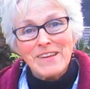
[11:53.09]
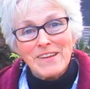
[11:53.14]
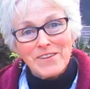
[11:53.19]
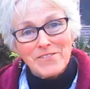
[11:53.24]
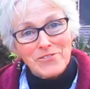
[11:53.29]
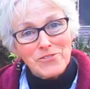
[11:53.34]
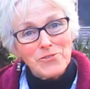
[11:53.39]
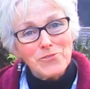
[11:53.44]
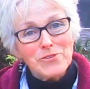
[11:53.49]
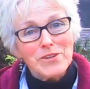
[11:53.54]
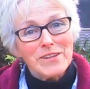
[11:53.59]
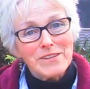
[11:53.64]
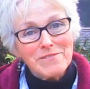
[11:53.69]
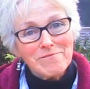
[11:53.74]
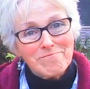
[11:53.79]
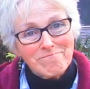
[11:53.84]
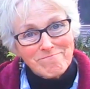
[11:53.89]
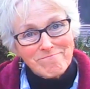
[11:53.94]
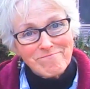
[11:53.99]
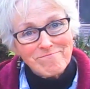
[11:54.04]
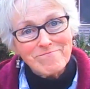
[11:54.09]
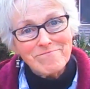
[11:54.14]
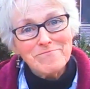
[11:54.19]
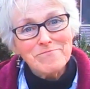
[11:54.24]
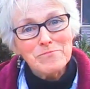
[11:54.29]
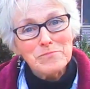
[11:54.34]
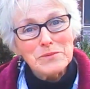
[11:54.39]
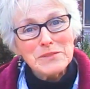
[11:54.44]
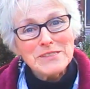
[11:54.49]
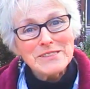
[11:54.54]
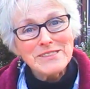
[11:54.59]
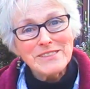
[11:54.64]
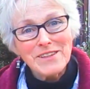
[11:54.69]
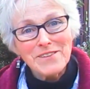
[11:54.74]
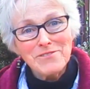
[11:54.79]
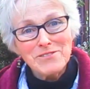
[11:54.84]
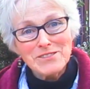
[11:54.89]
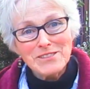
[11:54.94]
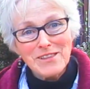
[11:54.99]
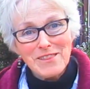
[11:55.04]
If you did, please
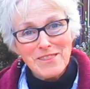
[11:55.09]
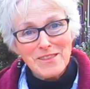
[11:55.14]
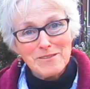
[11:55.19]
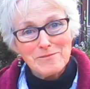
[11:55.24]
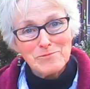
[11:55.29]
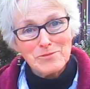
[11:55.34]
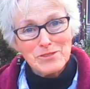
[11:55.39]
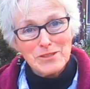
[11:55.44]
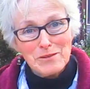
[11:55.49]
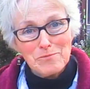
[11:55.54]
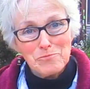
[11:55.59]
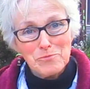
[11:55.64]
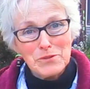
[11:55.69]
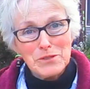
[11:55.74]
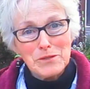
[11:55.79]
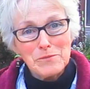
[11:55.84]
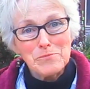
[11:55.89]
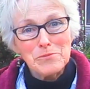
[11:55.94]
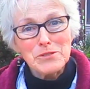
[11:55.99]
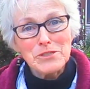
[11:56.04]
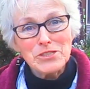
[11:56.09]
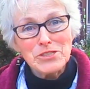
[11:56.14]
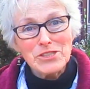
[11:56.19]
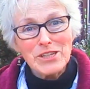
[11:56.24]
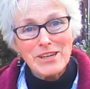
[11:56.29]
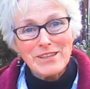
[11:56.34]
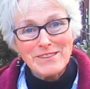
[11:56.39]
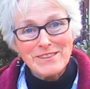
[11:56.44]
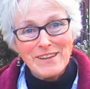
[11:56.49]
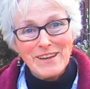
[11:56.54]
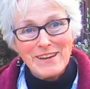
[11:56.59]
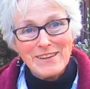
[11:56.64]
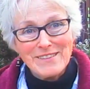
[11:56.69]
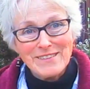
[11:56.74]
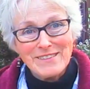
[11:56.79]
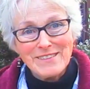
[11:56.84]
give us a thumbs up. We'd appreciate that.